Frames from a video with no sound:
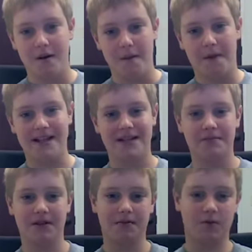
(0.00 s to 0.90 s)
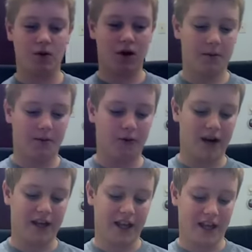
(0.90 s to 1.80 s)
My symptoms were
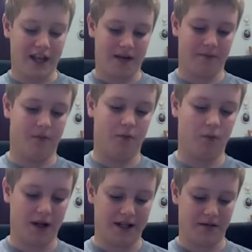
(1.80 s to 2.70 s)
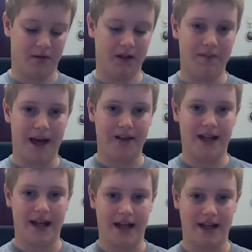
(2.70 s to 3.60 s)
before I came was really bad
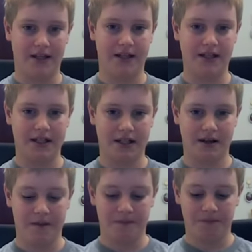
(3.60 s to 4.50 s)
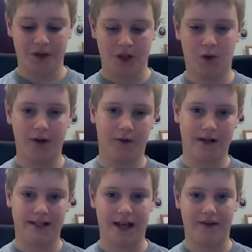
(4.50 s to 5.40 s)
lightheadedness,
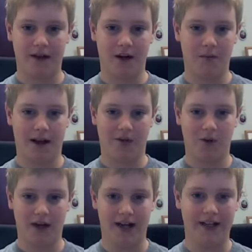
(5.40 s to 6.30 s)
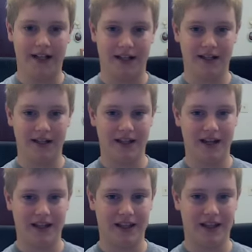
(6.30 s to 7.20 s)
24/7. No matter what I did,
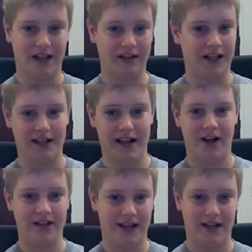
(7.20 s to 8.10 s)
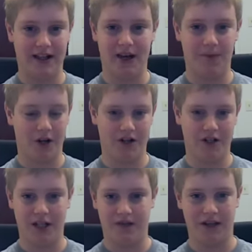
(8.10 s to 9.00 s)
anything, laying down, standing up,
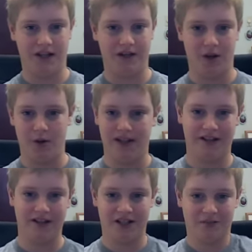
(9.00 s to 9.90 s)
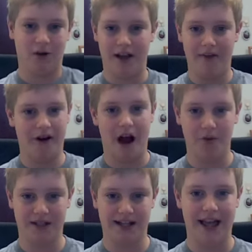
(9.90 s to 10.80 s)
watching TV, doing just whatever, I
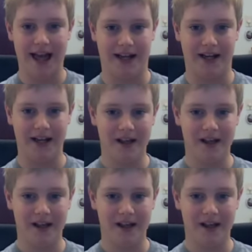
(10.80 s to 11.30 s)
was lightheaded.